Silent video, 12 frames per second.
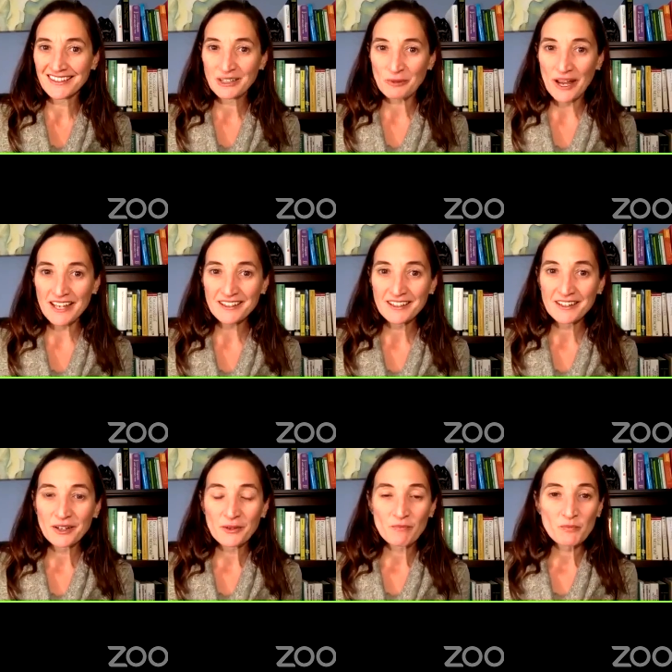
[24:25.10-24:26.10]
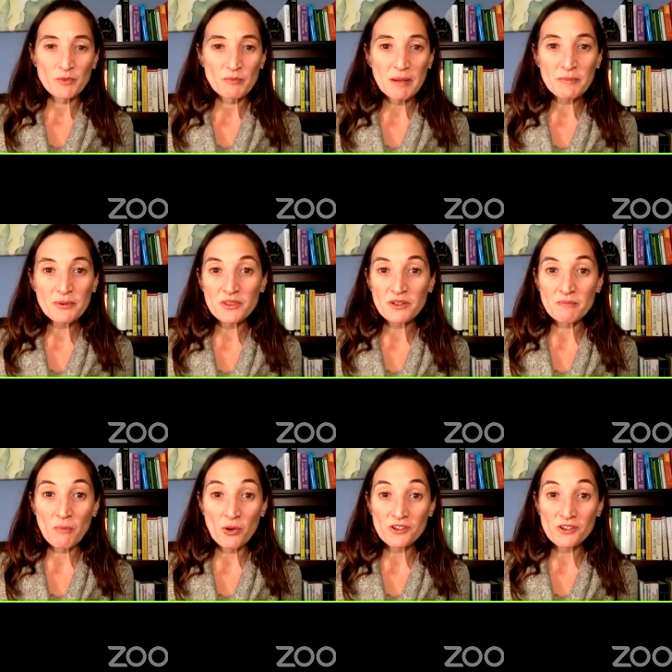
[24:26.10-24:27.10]
Right? Remember that
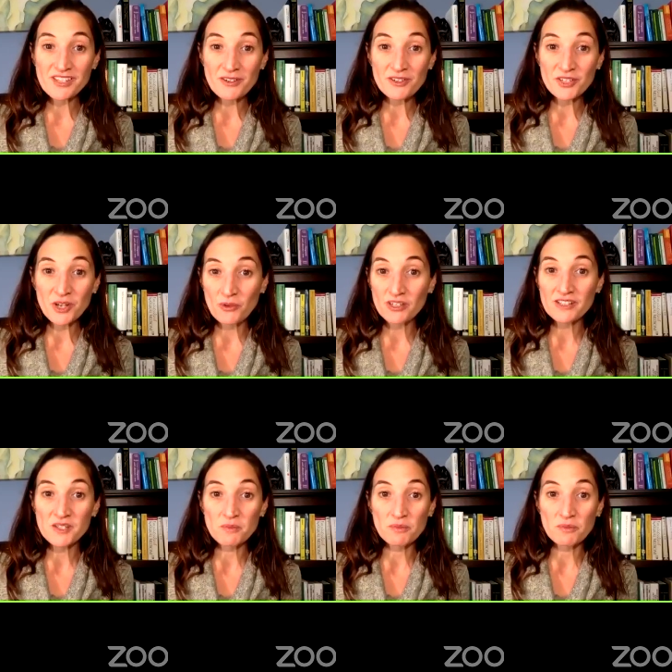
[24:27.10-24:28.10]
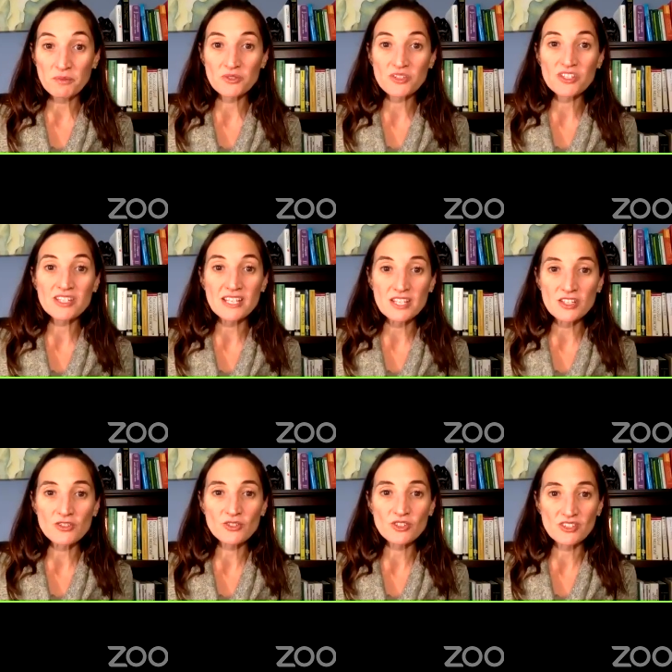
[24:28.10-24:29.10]
more serotonin is produced in
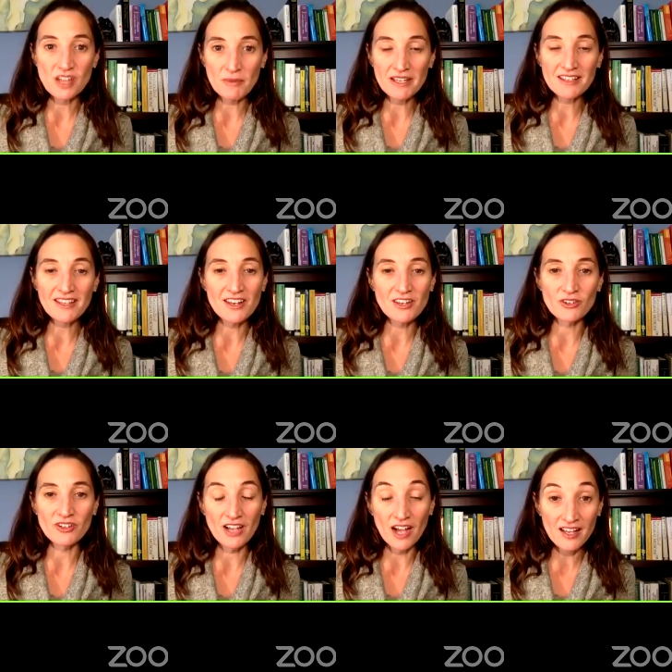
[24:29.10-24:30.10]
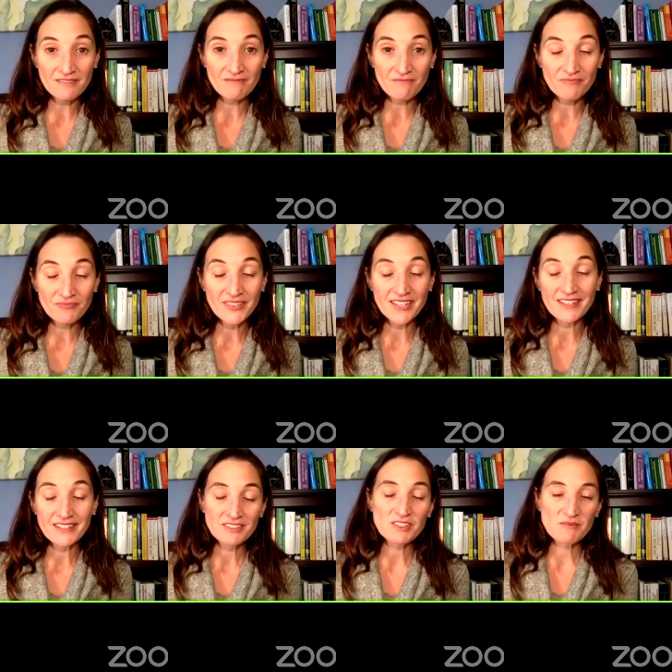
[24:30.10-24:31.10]
your stomach and your gut,
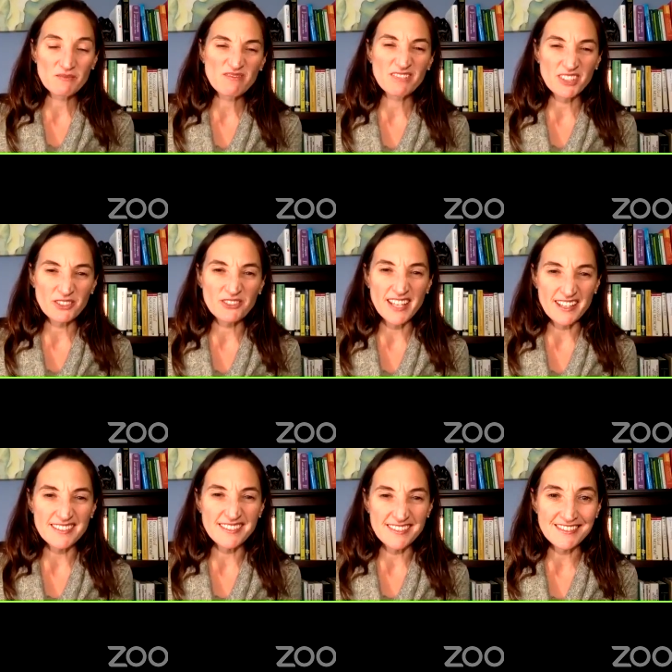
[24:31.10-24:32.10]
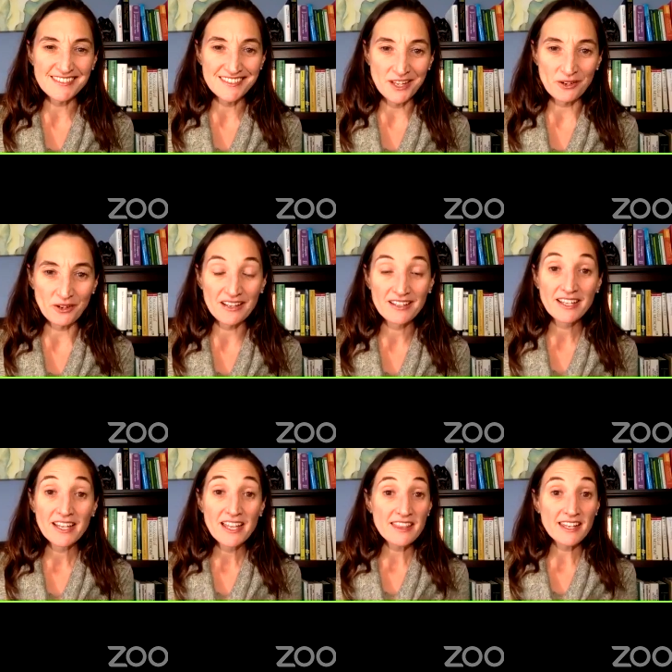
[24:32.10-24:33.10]
your intestines, et cetera,
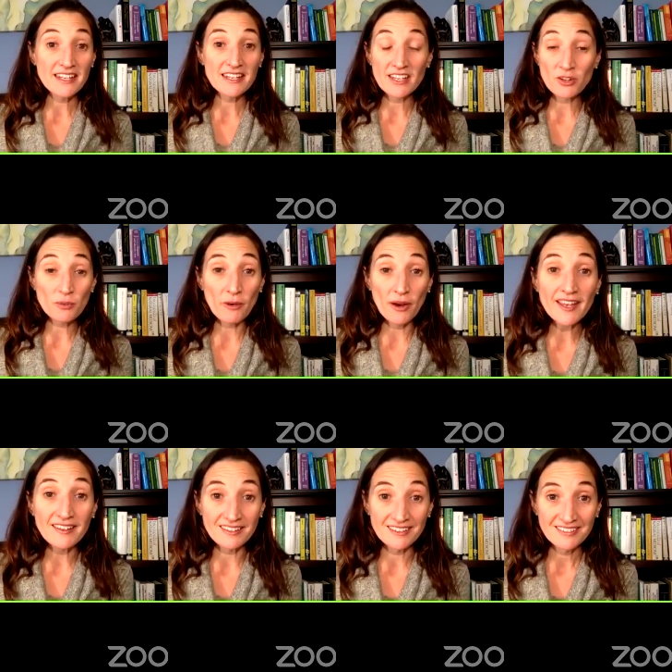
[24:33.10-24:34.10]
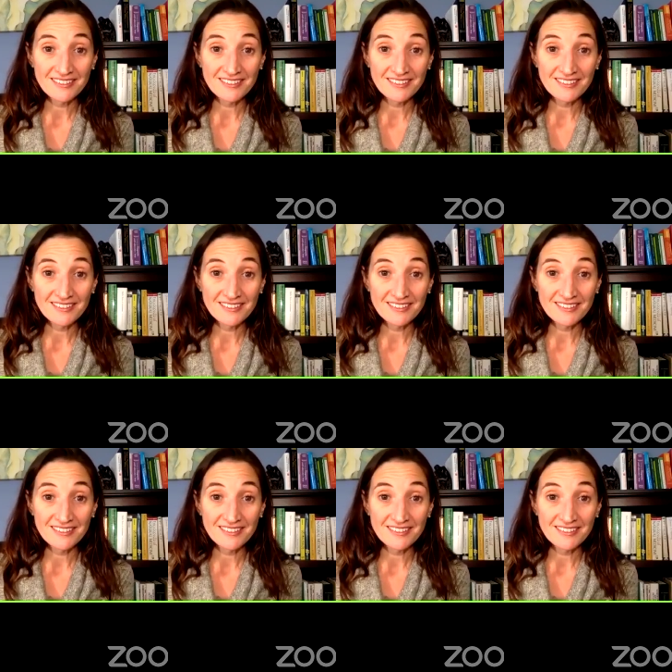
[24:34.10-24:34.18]
than your brain.